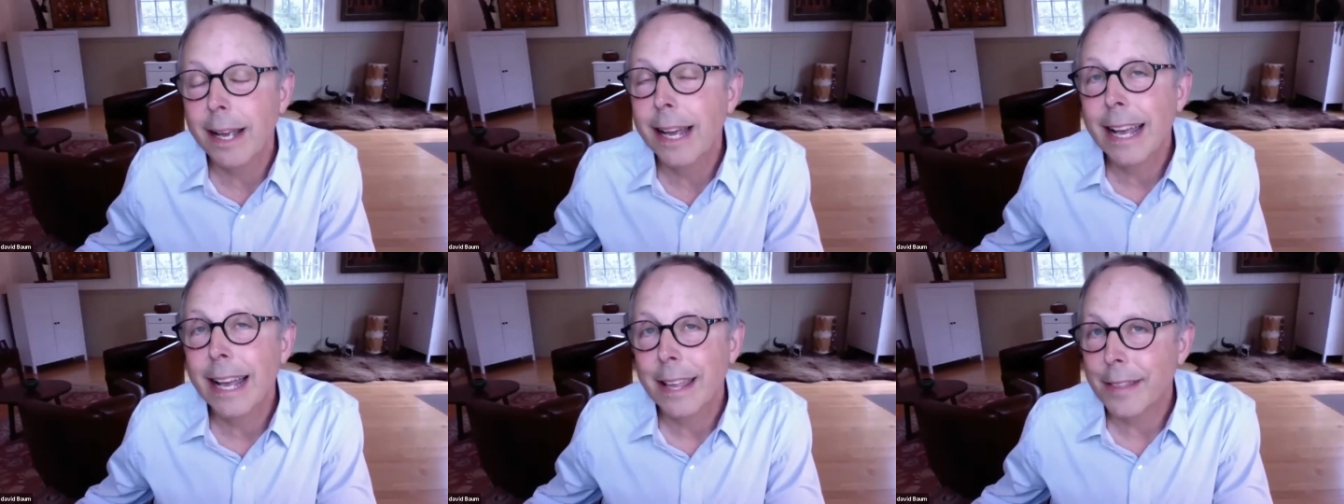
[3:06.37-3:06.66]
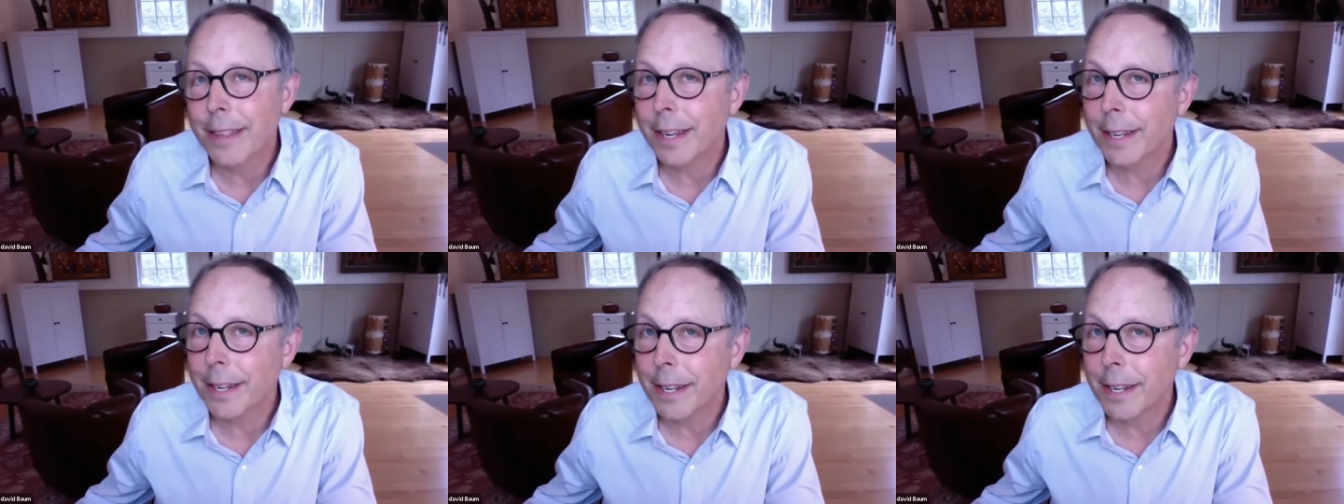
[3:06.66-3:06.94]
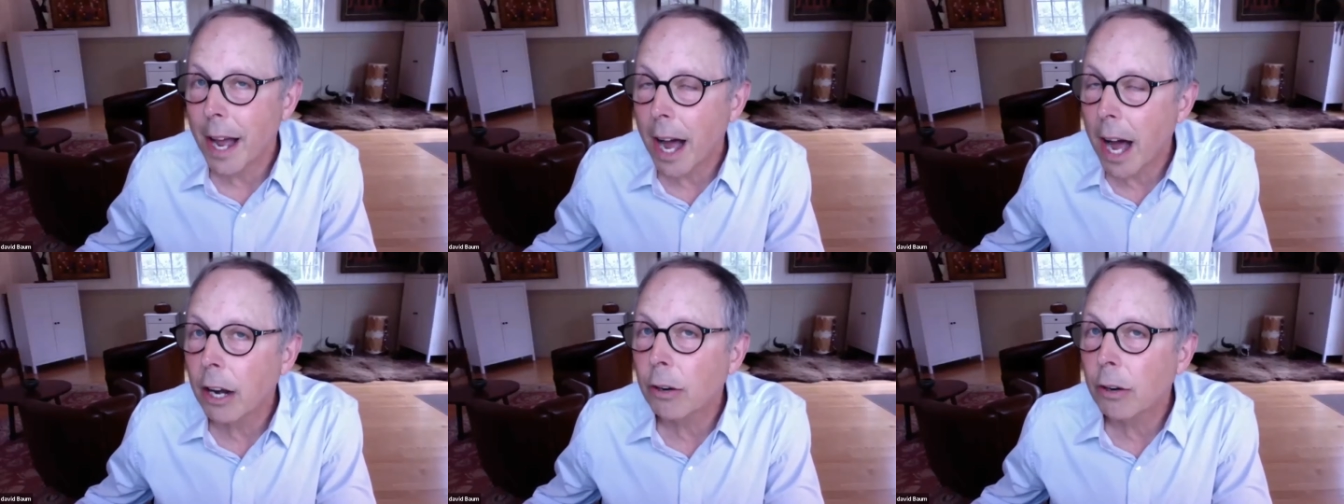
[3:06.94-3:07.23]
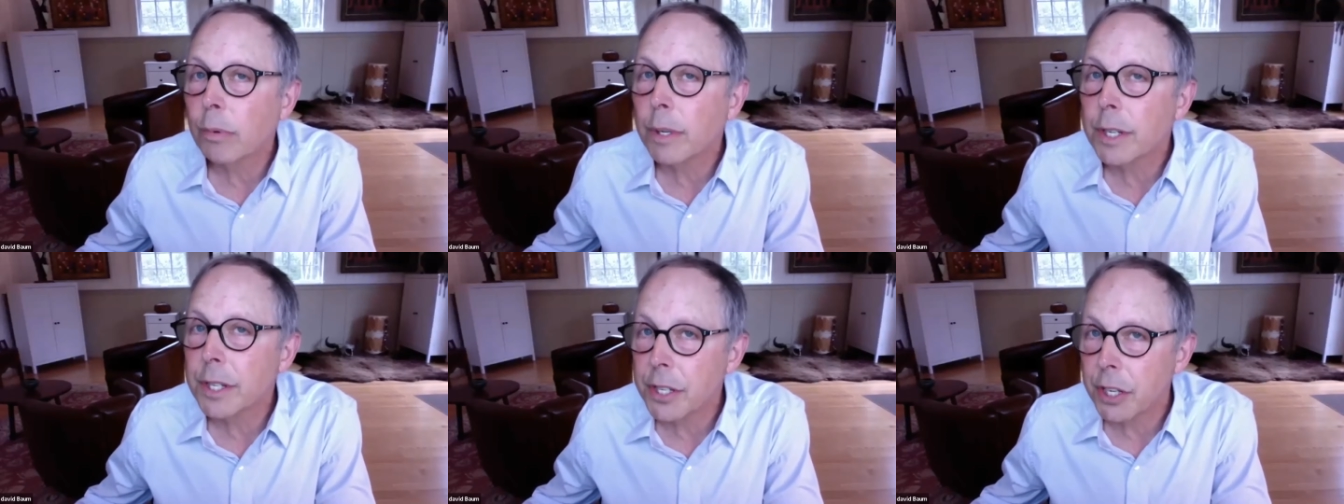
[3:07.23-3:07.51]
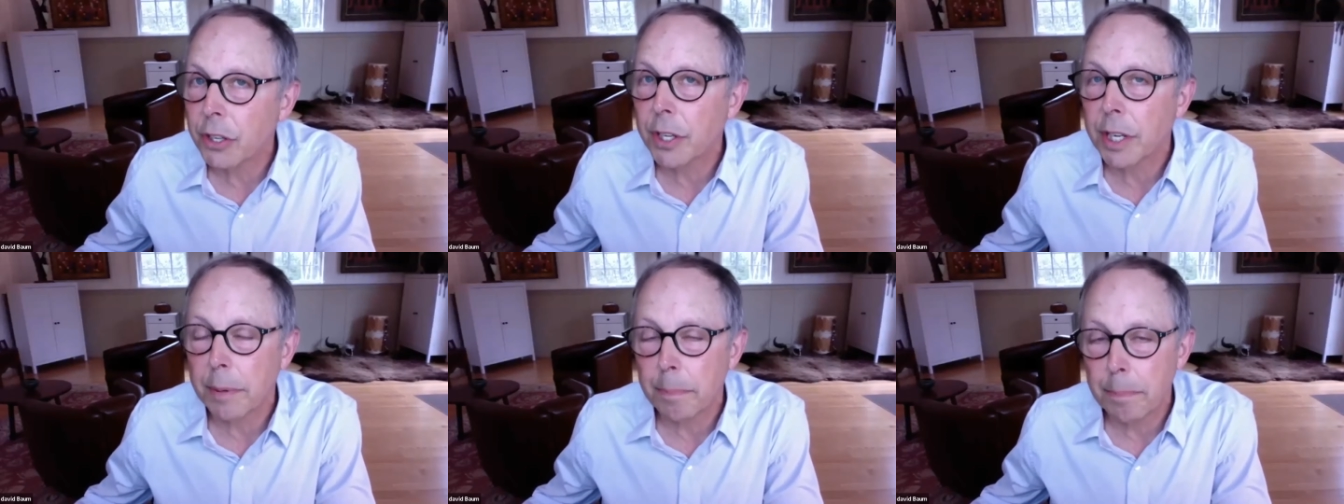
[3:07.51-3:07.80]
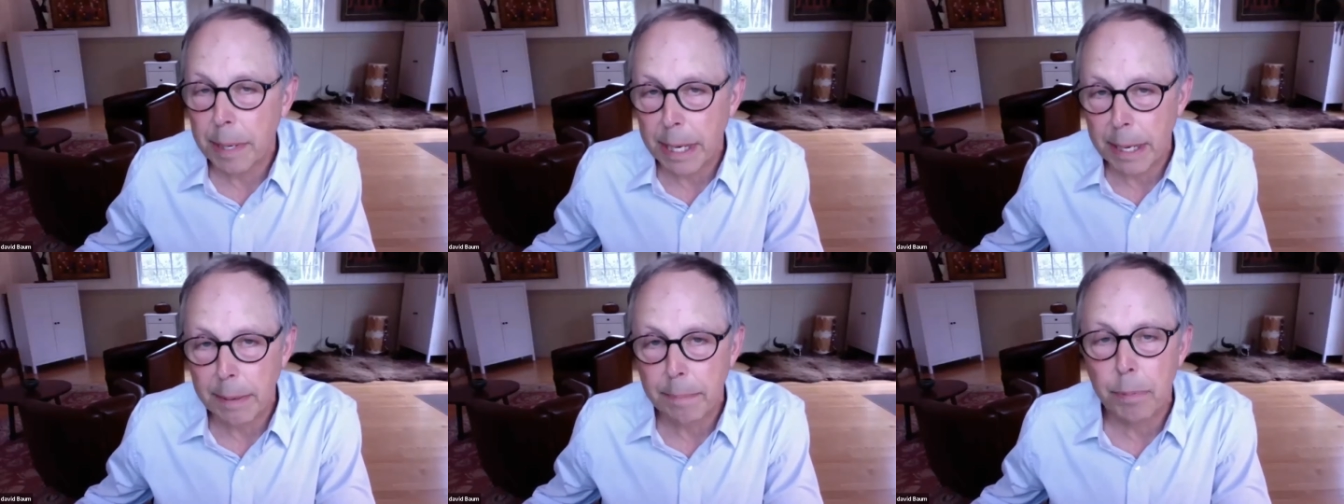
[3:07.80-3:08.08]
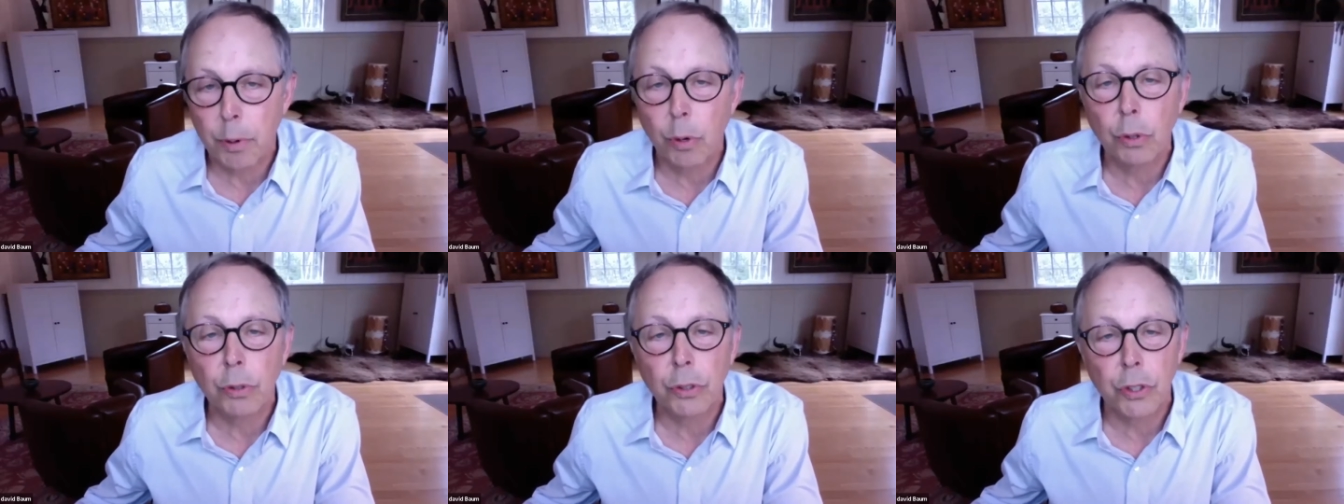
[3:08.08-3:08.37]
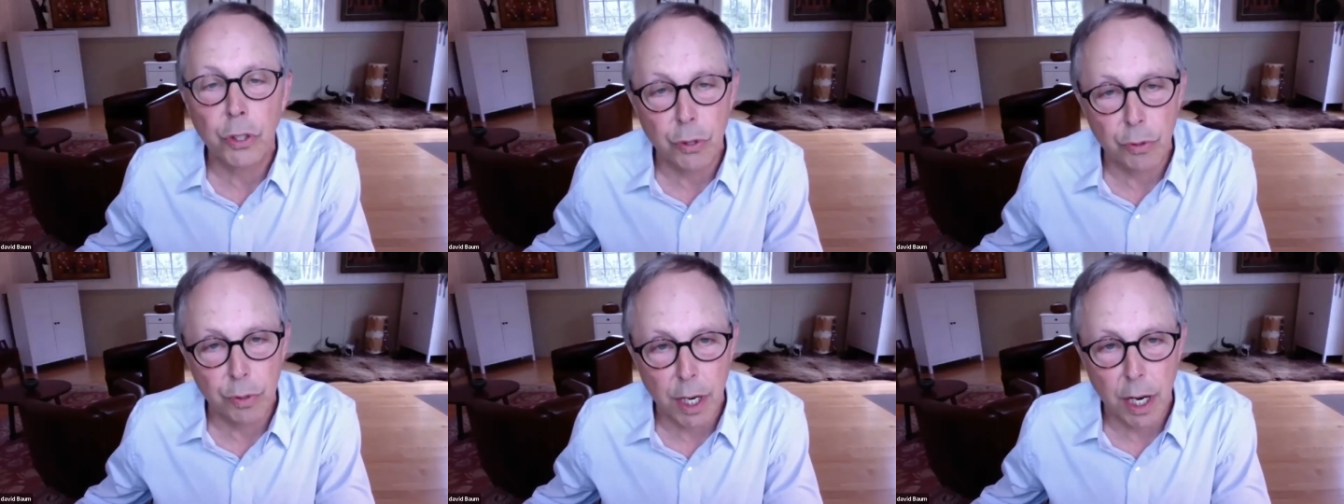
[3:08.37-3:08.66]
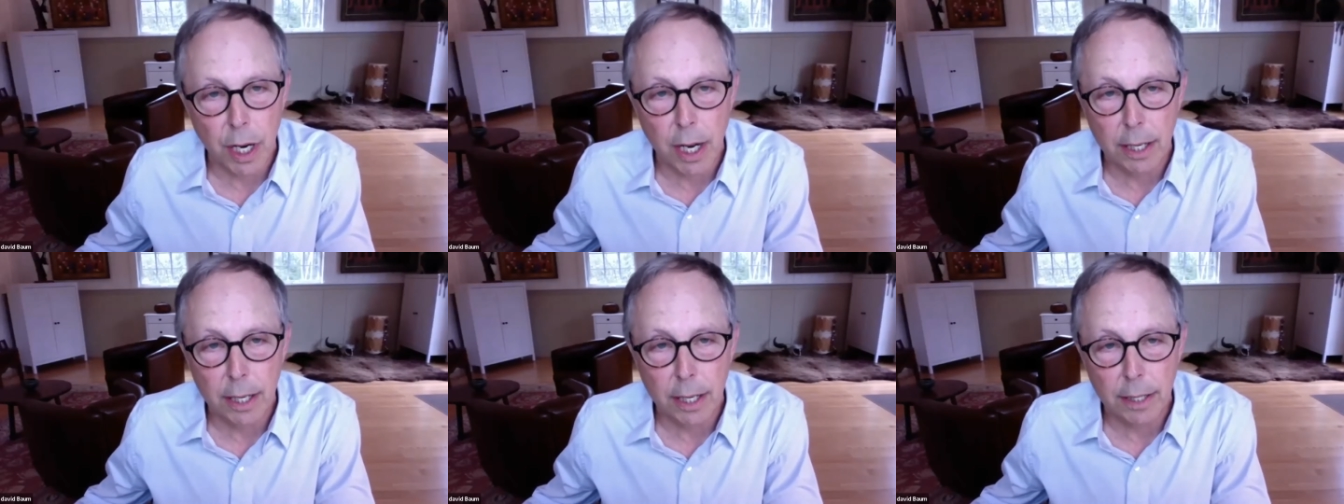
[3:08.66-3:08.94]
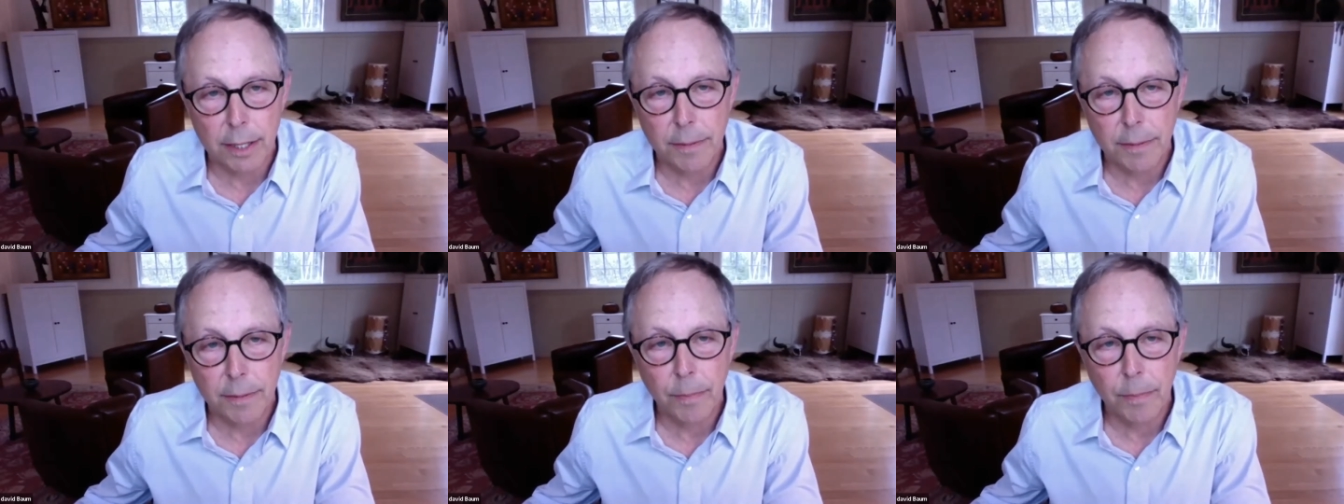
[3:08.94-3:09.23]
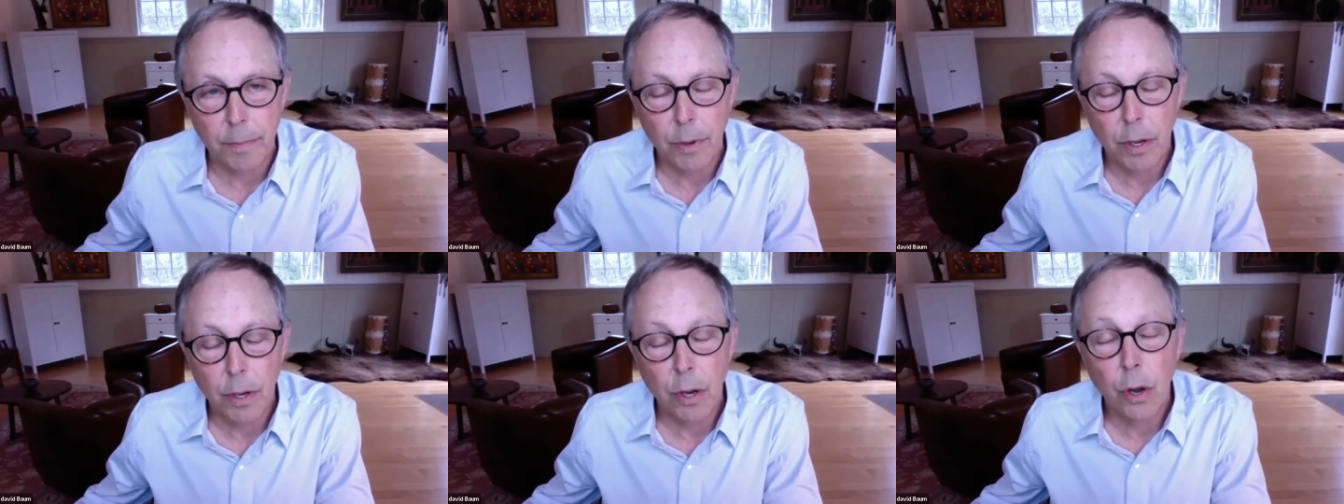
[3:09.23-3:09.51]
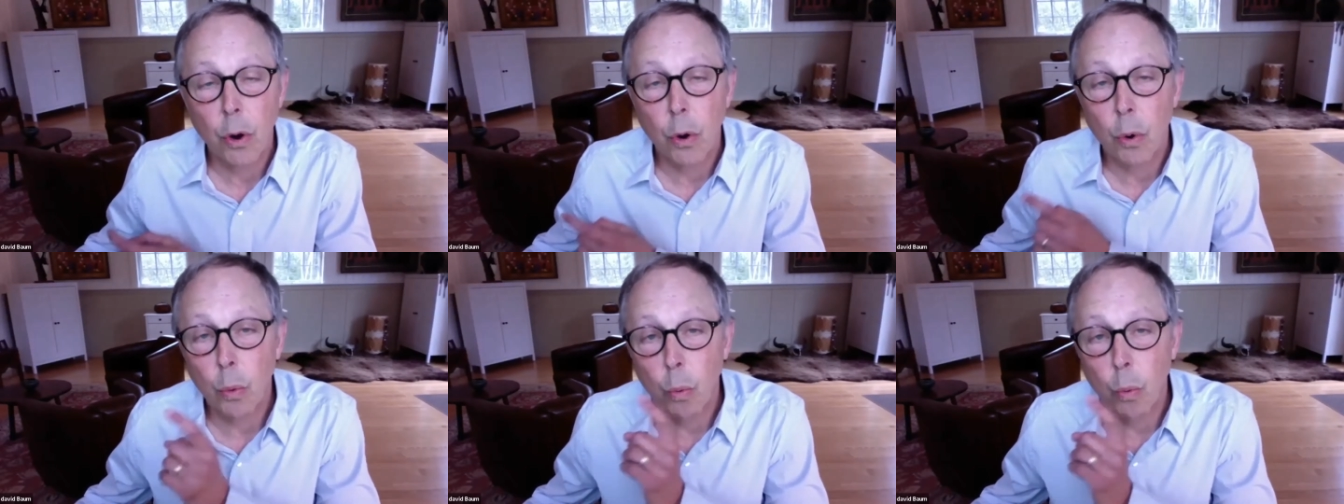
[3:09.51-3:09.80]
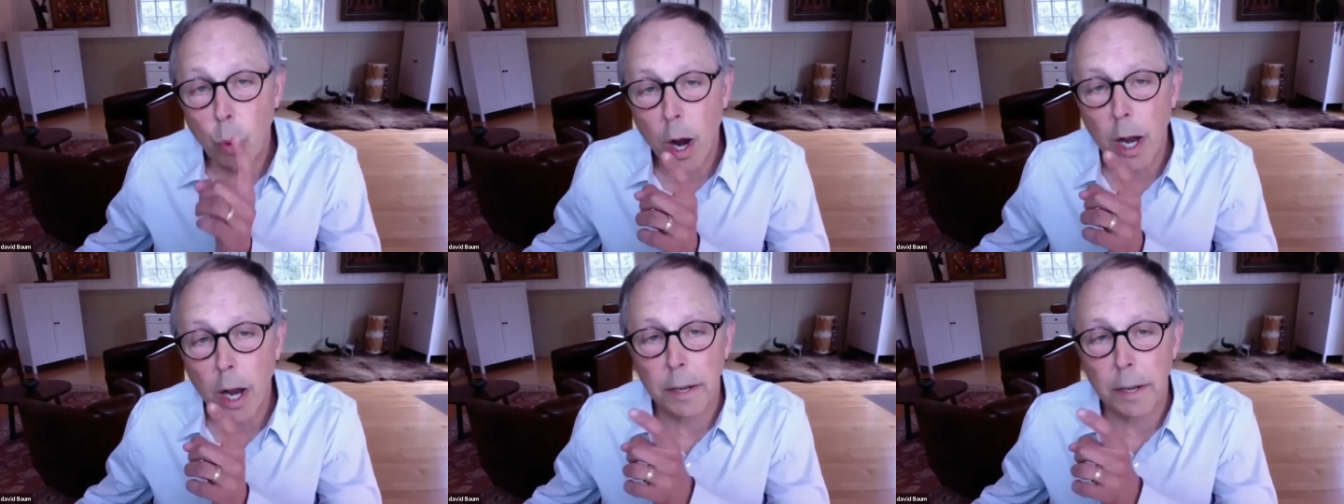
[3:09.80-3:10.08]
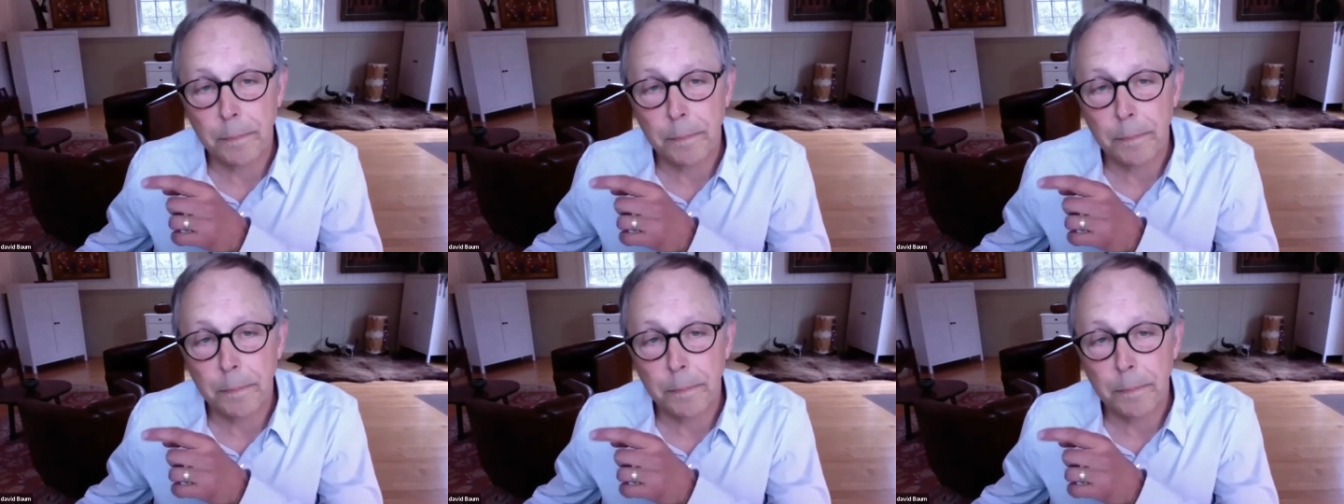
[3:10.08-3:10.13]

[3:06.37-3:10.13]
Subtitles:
that non-resilient people do not. One,